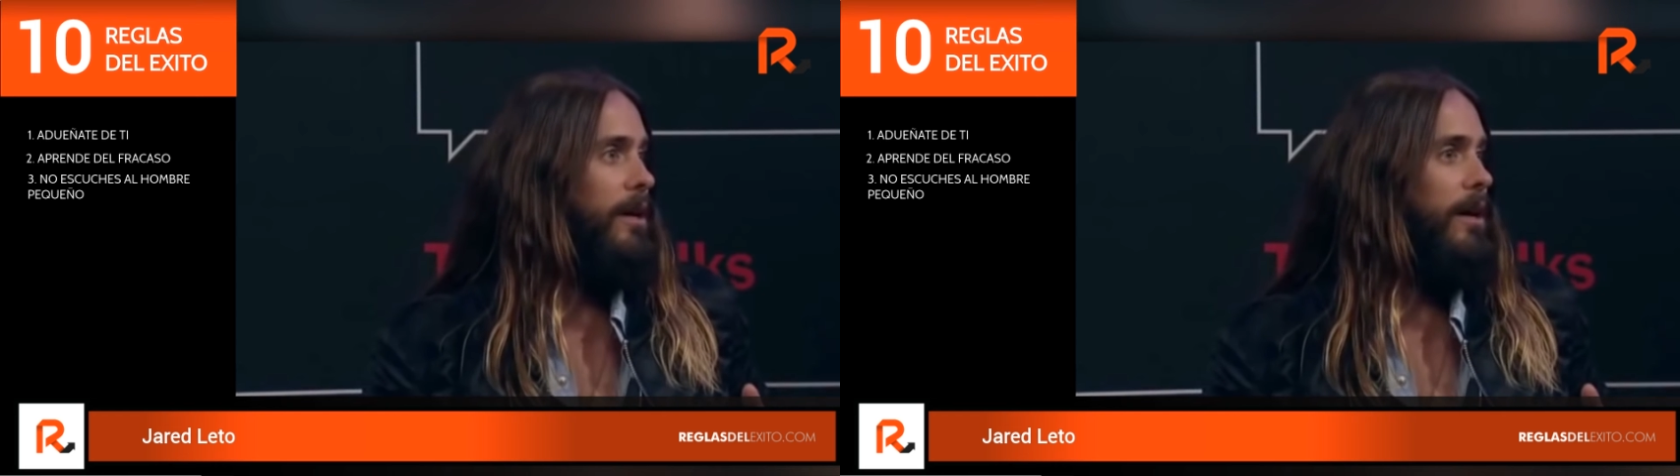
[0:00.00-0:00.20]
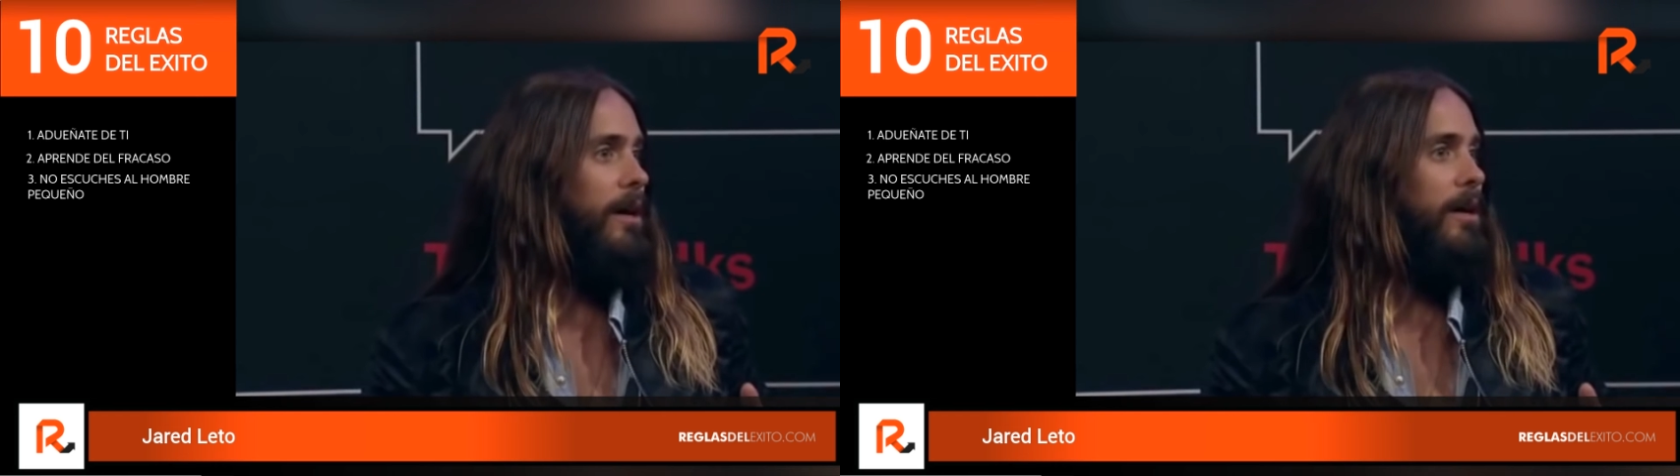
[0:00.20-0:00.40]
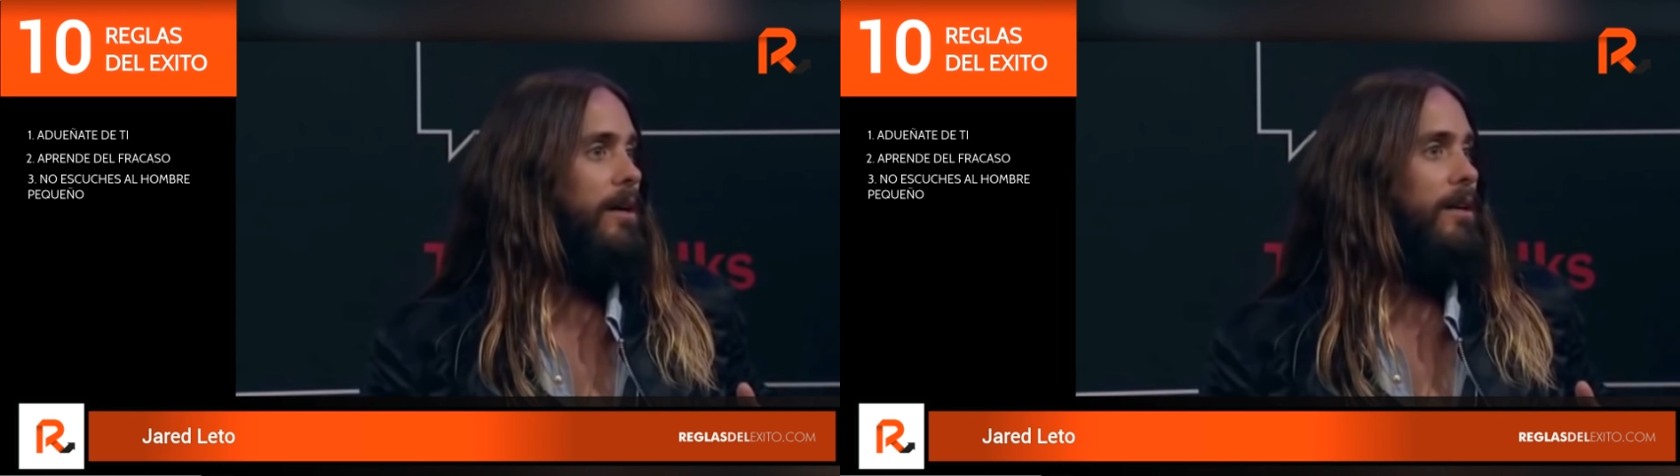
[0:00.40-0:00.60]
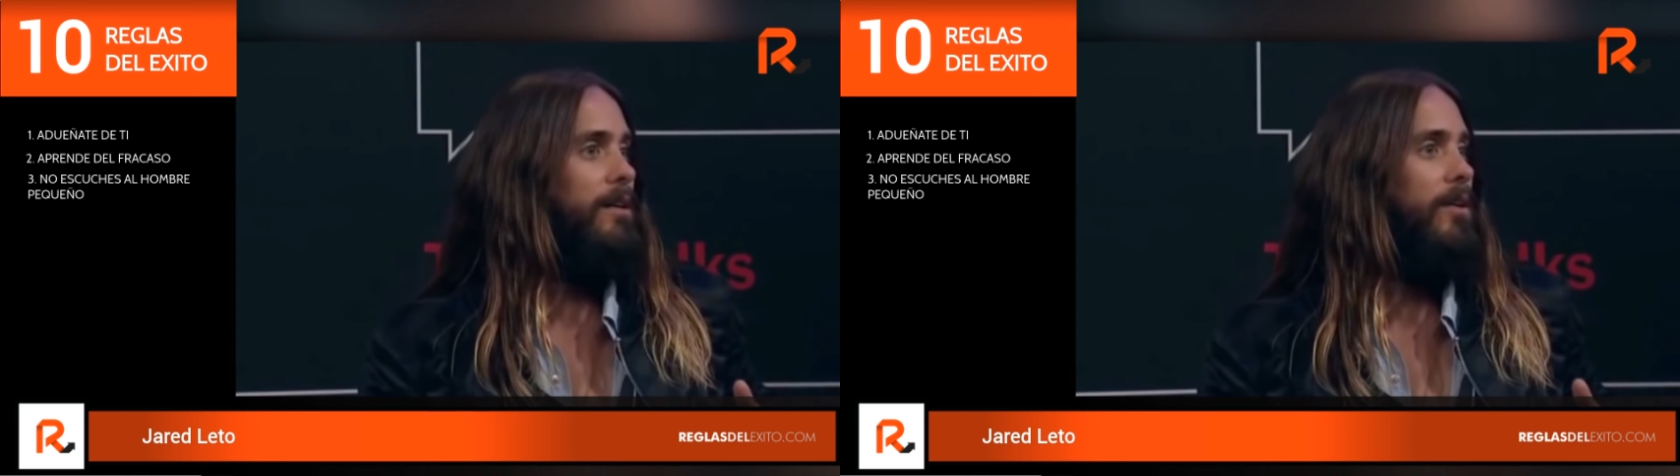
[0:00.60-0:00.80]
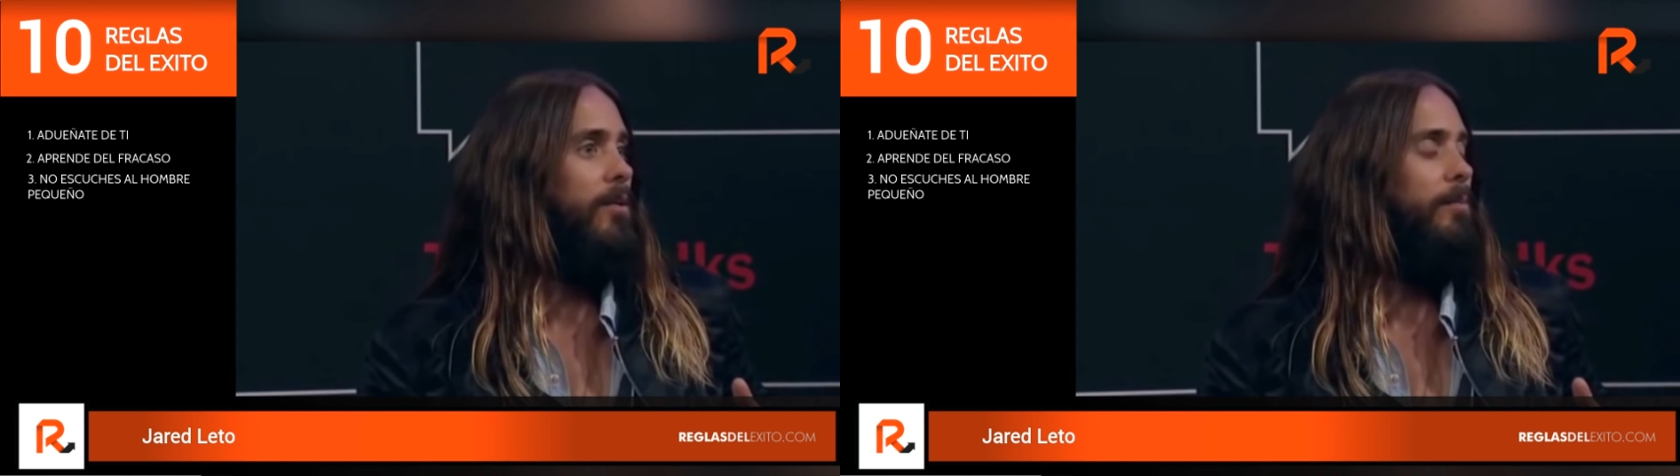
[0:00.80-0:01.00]
Uh,
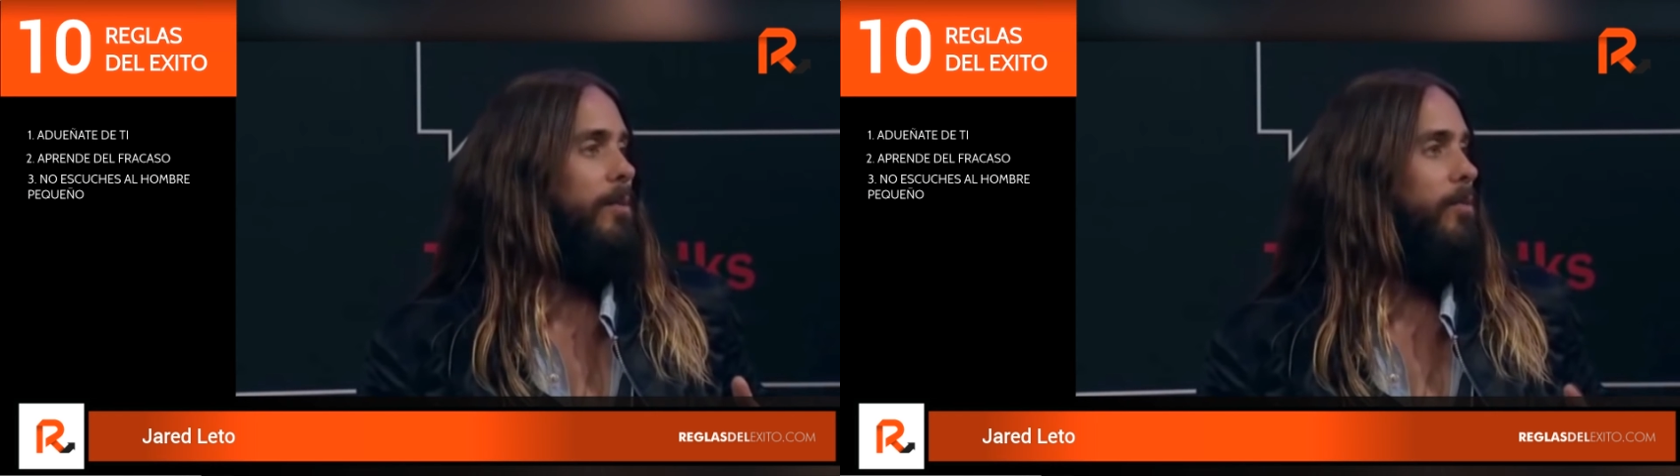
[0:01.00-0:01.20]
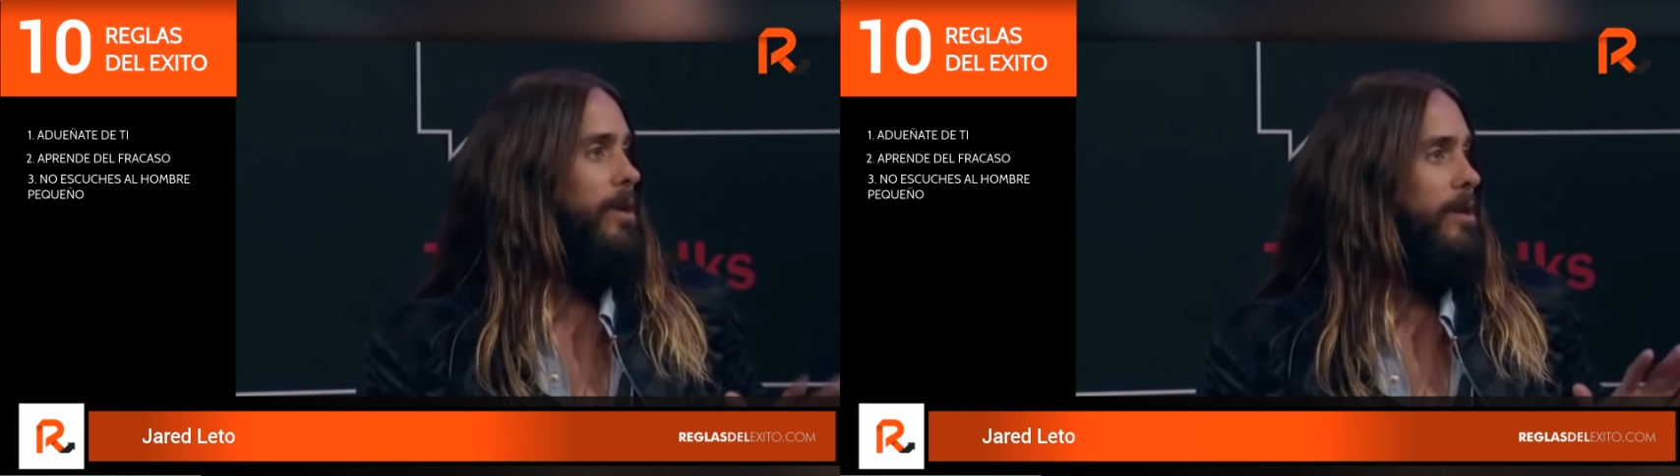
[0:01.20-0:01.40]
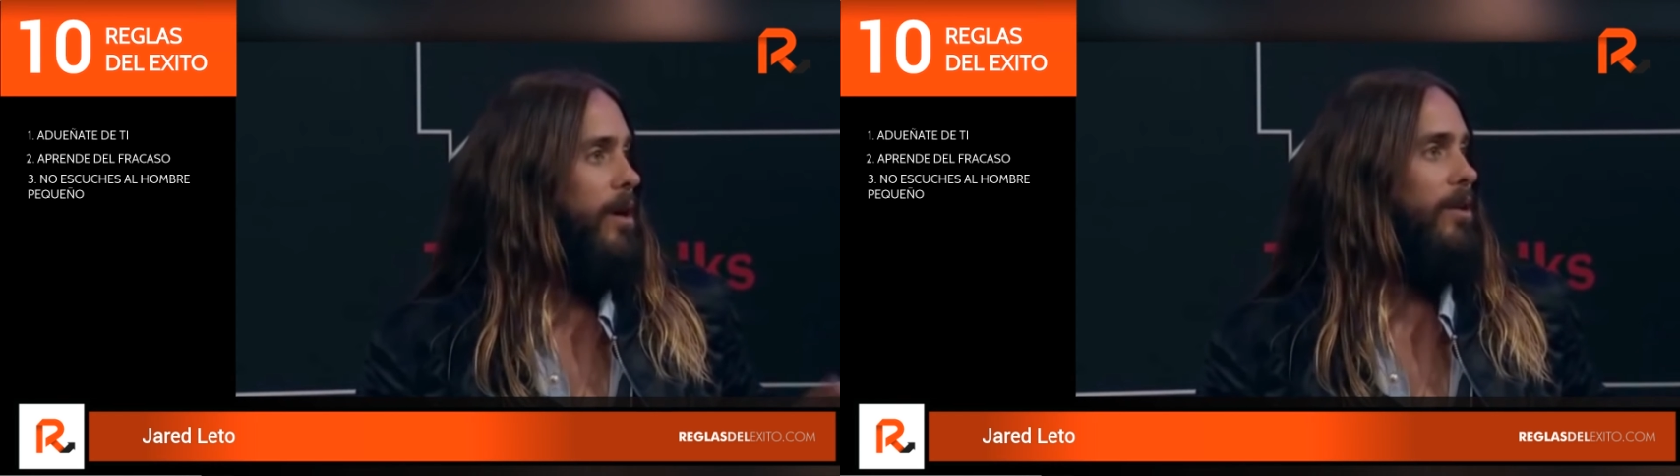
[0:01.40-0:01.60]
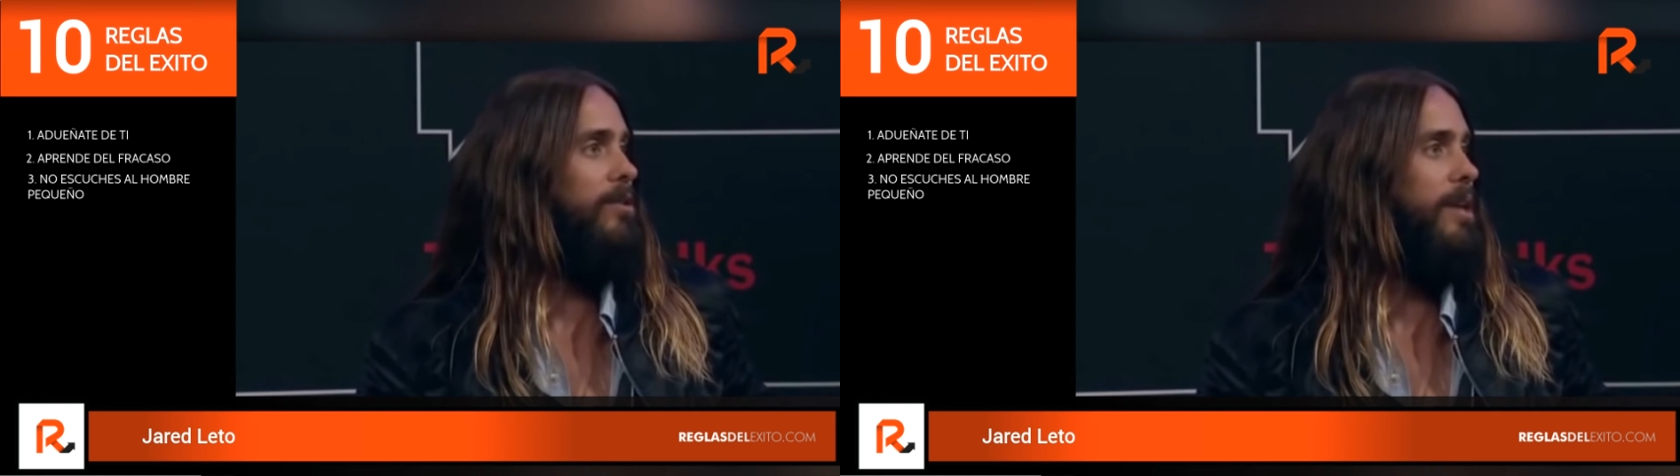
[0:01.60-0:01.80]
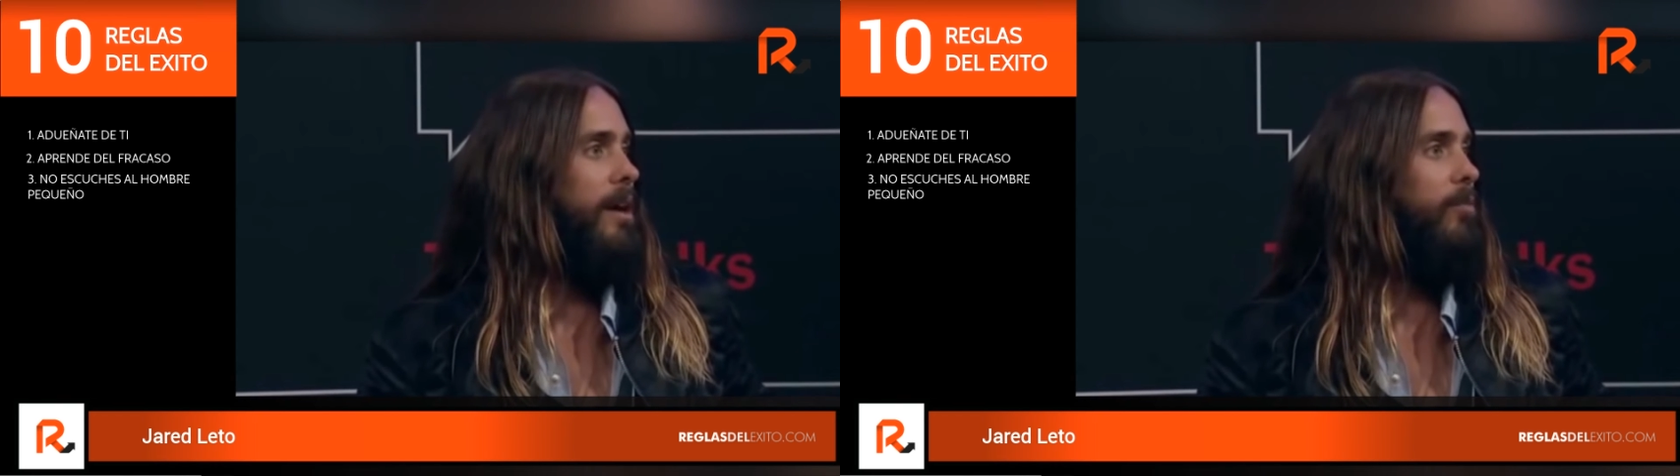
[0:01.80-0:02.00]
you know, but we
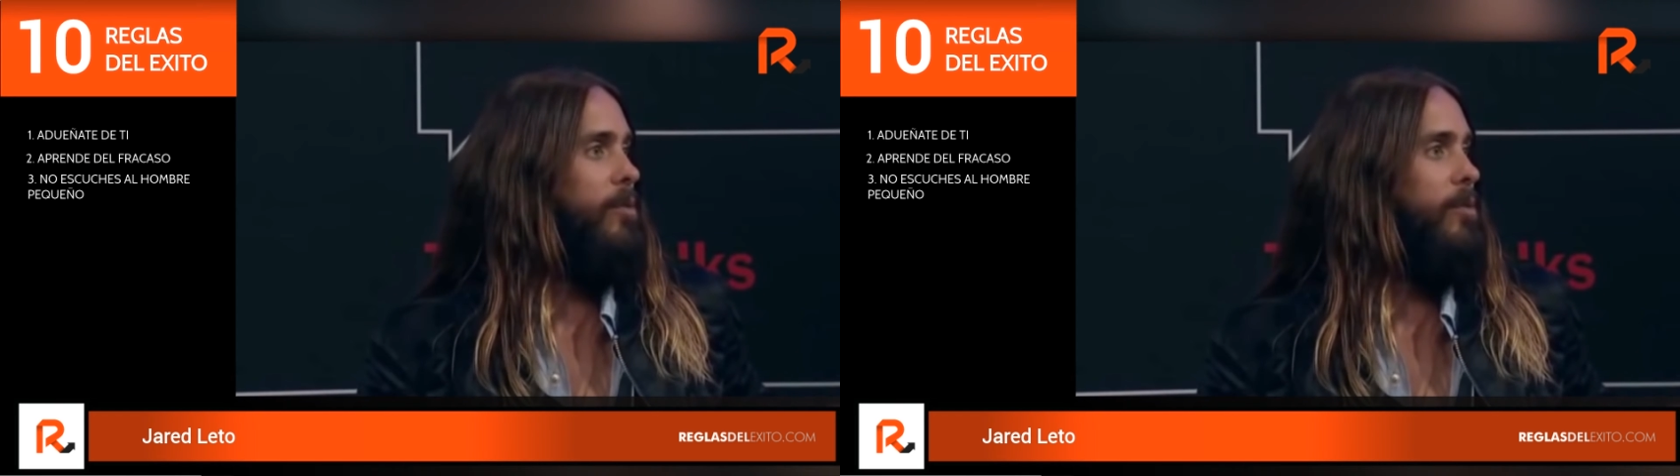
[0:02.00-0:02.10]
hunkered down,